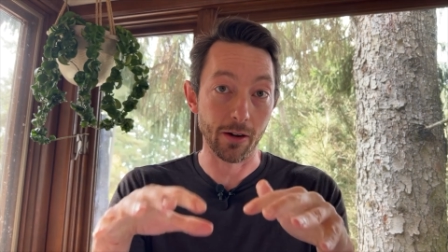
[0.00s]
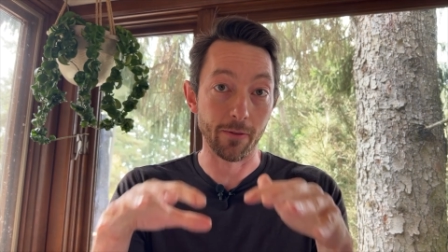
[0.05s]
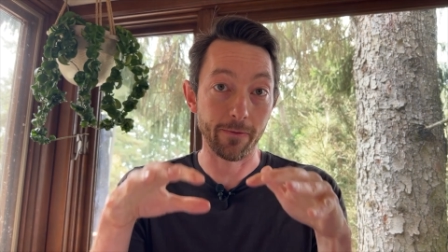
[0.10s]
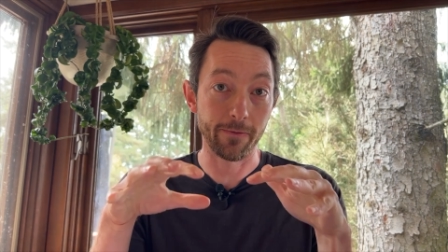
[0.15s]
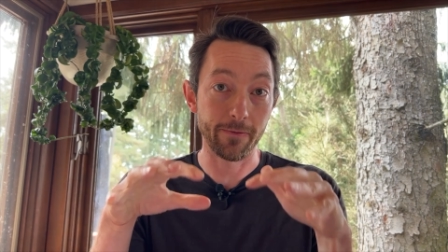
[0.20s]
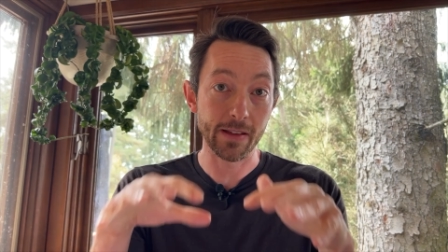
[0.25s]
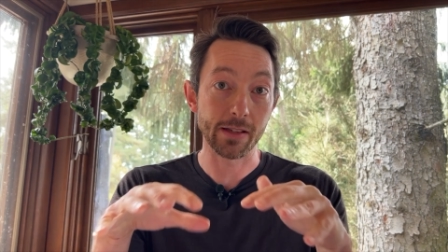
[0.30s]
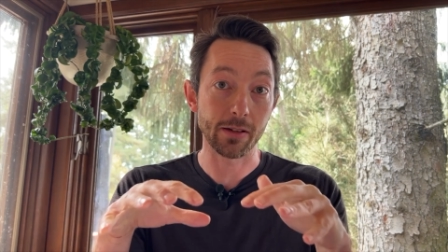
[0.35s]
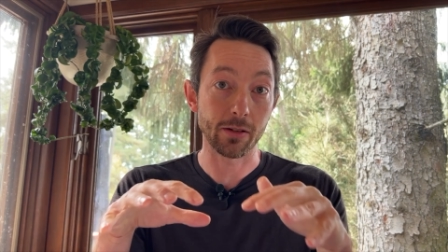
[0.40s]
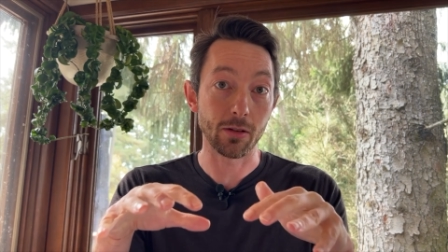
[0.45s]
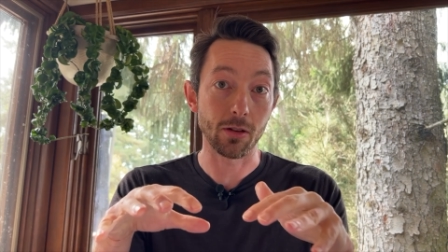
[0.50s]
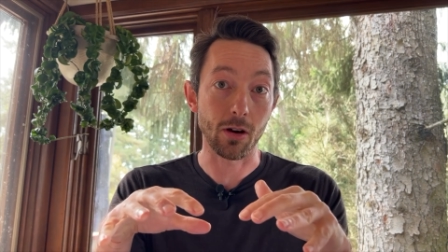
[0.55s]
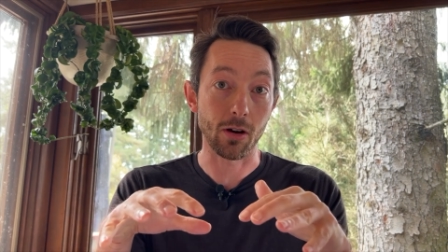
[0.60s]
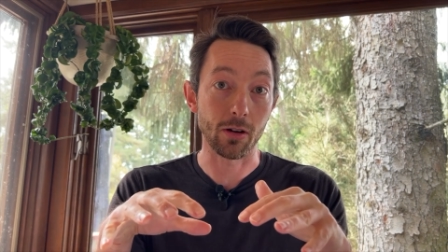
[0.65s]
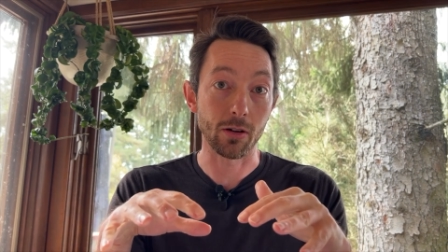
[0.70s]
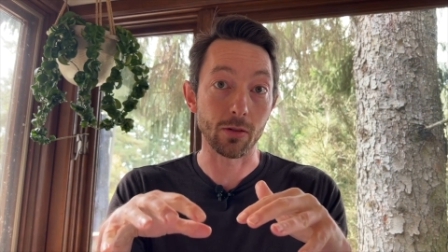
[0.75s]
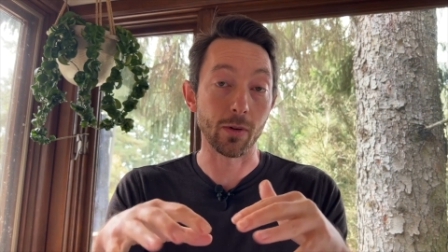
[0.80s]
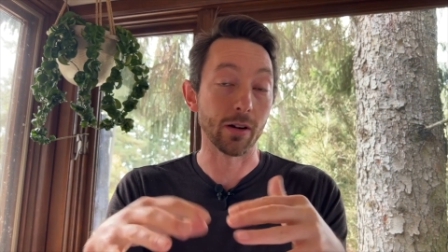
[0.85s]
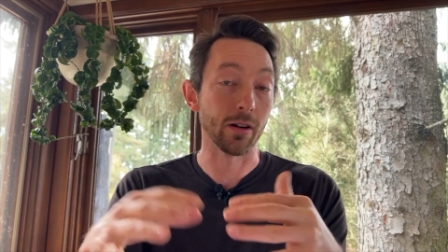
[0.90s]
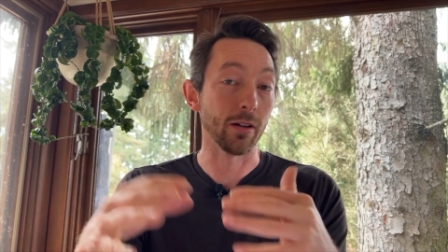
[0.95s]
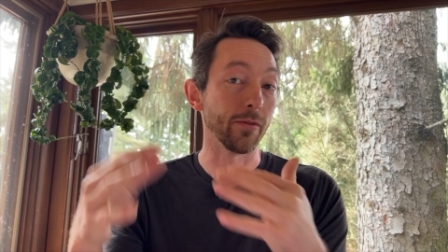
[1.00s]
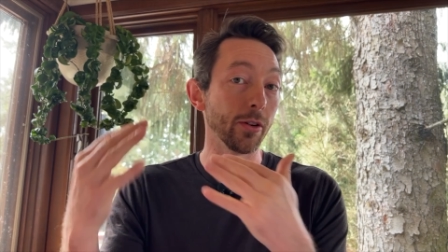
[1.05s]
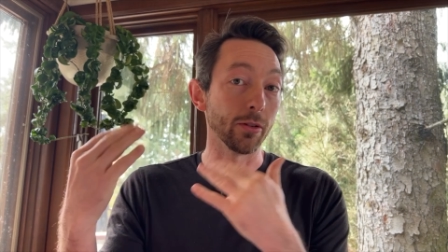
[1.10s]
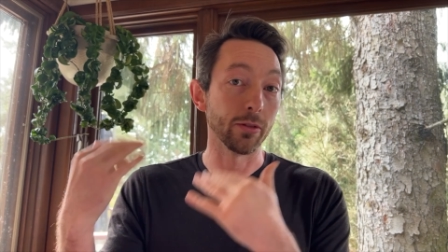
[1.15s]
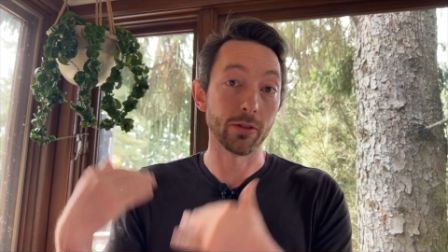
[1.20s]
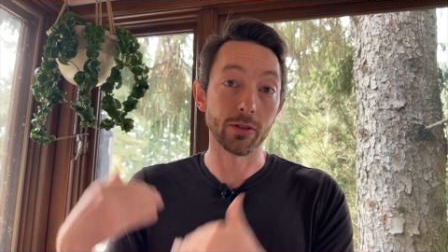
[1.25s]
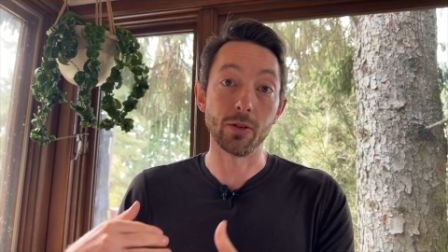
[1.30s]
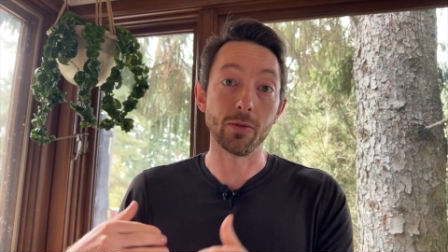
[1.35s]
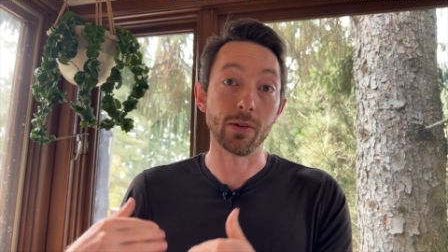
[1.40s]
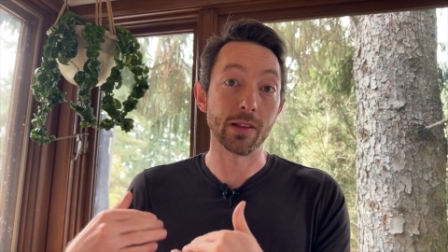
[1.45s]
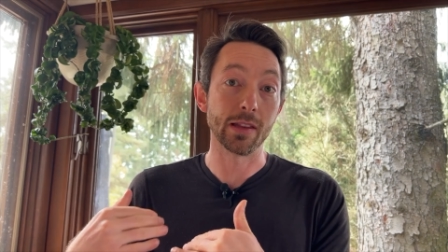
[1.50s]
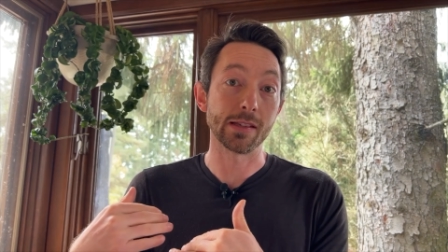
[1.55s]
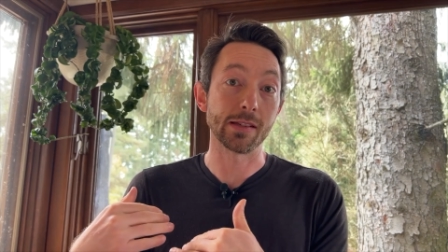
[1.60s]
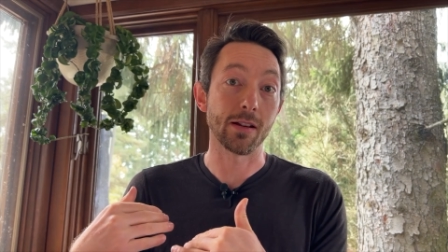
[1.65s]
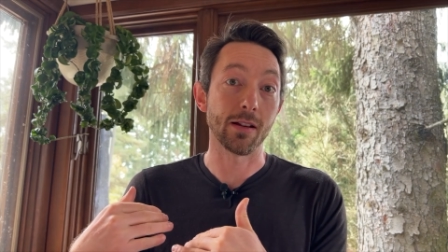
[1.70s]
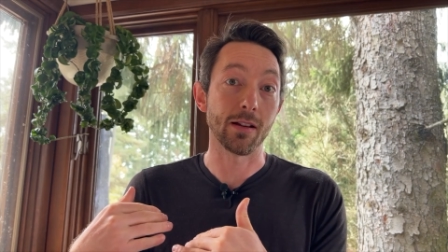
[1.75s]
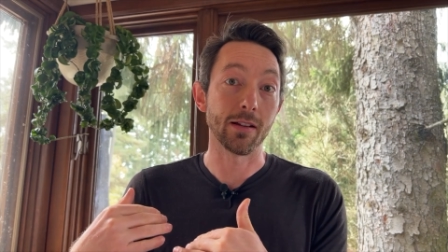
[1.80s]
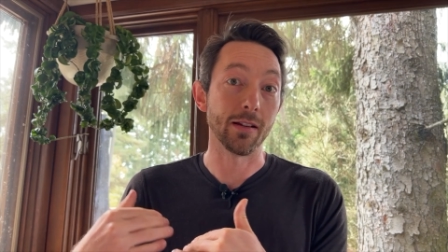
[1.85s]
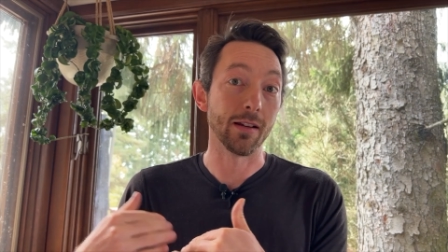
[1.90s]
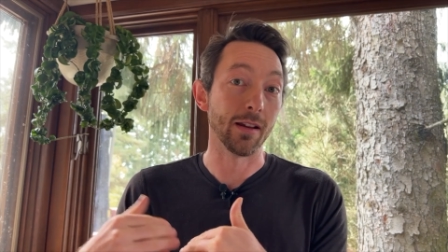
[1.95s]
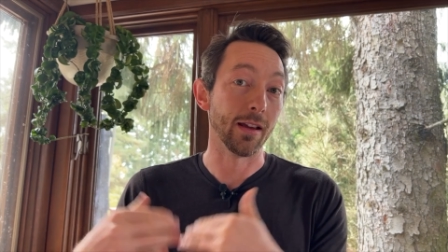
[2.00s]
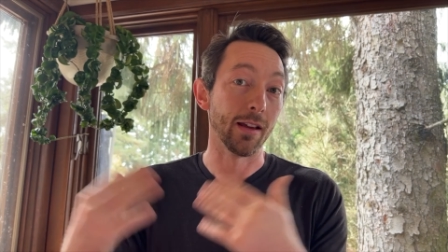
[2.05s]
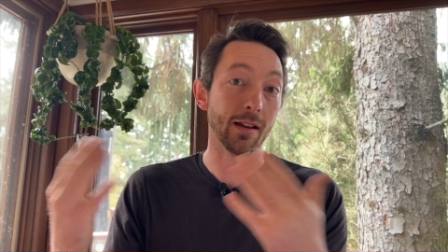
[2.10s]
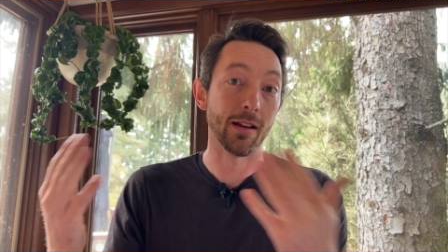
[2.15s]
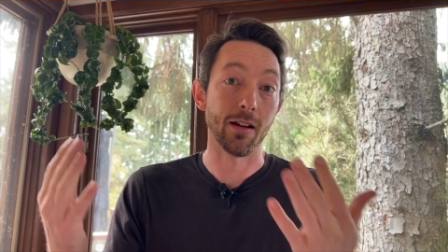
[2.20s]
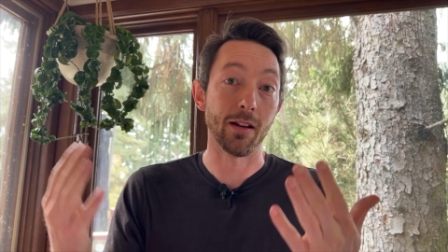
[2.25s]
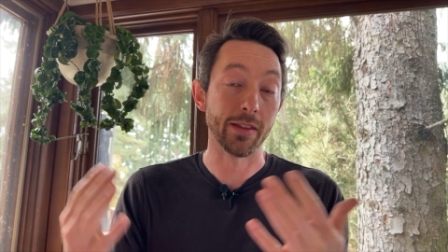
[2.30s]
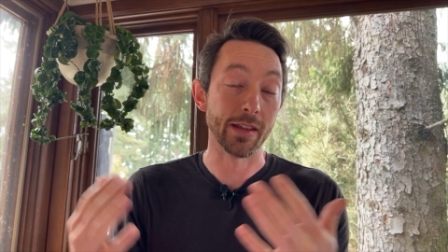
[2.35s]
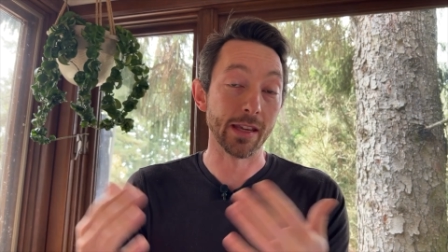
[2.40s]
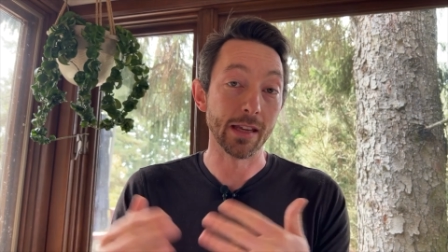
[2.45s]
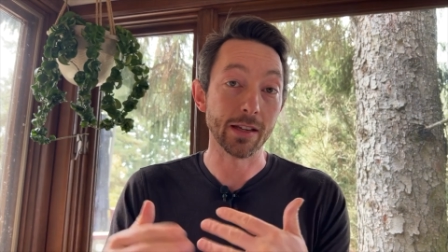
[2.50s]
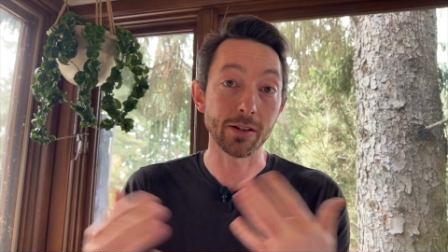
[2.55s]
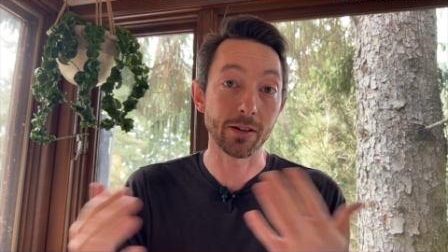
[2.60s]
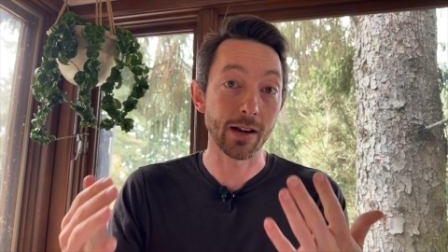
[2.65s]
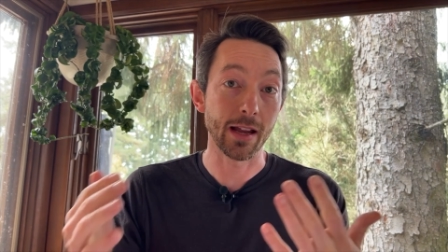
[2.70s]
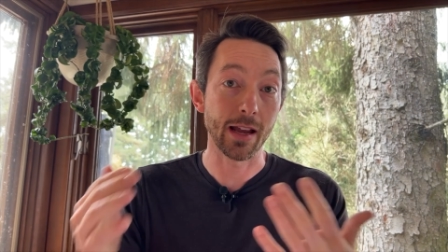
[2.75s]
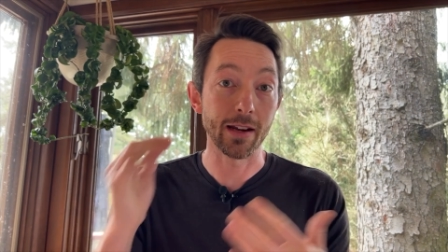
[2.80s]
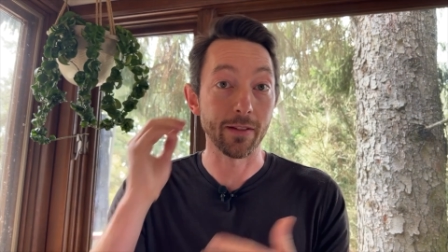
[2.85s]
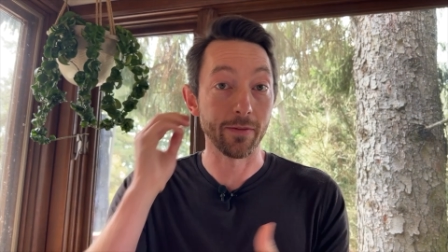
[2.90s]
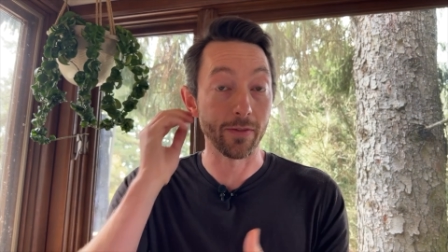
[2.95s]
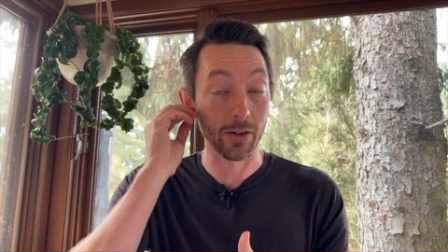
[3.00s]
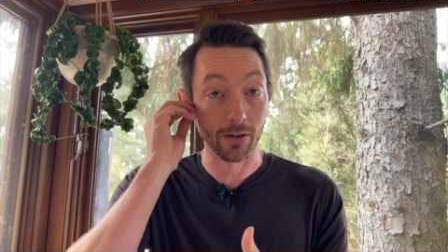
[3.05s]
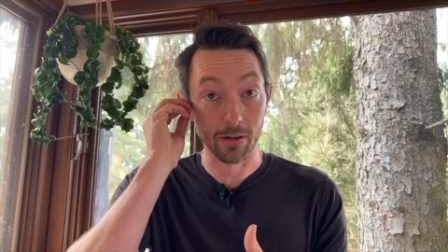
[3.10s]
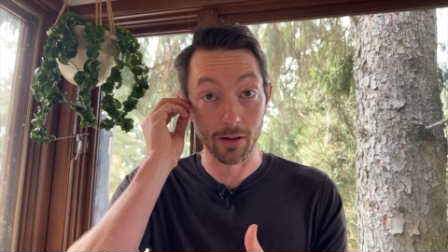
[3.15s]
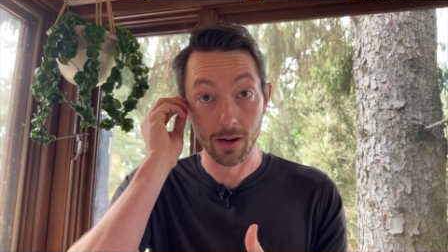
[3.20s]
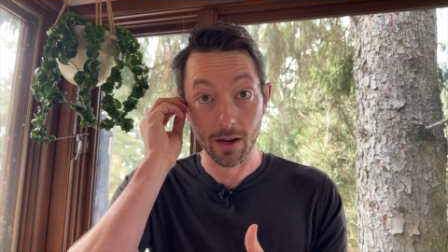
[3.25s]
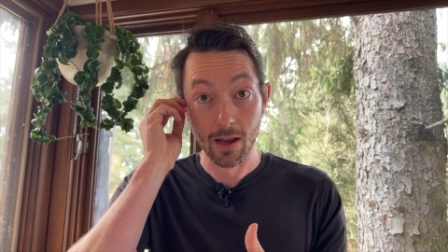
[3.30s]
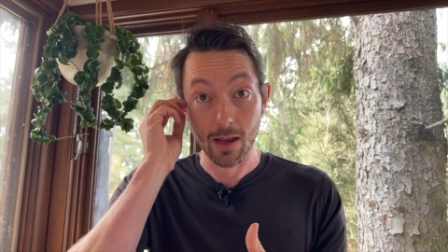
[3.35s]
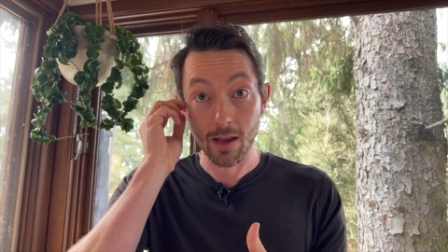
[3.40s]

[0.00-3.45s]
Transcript: physical hardware, if you're doing this on, uh, on the internet, if you're